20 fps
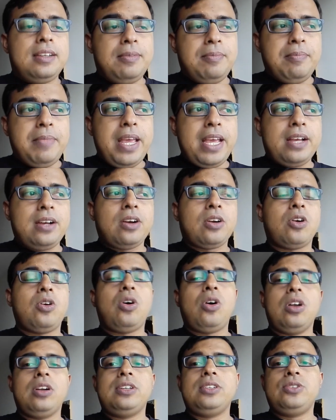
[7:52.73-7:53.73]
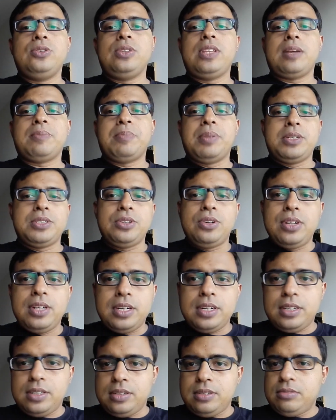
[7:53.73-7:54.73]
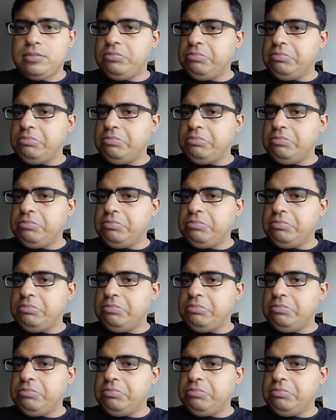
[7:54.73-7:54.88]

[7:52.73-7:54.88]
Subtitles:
make a call to that particular